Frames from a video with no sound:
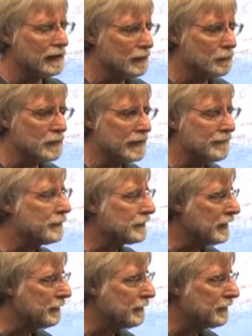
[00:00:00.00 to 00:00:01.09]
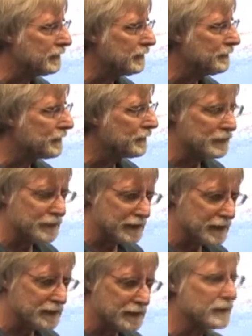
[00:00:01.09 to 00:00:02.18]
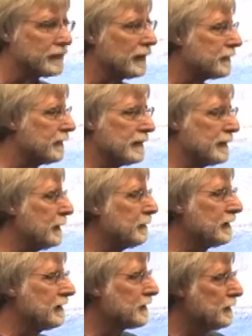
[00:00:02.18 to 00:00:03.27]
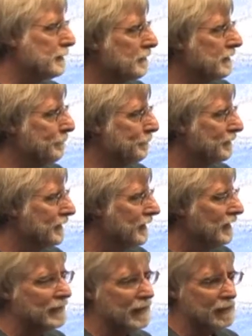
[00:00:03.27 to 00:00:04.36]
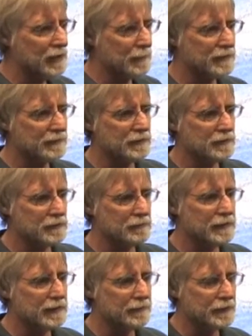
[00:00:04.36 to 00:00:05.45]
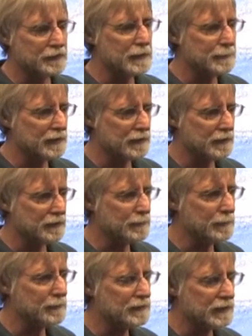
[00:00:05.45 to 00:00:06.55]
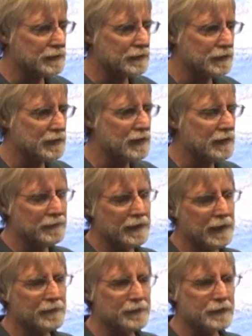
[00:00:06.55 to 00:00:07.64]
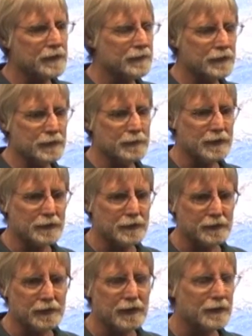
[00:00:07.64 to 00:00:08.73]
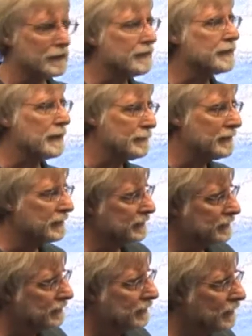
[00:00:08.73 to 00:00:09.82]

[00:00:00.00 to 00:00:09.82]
Uh, when I first came here, the first thing I did was I started our public lecture program. I don't know how many of you know, we have uh, star parties and public lectures, five events every semester since I've been here.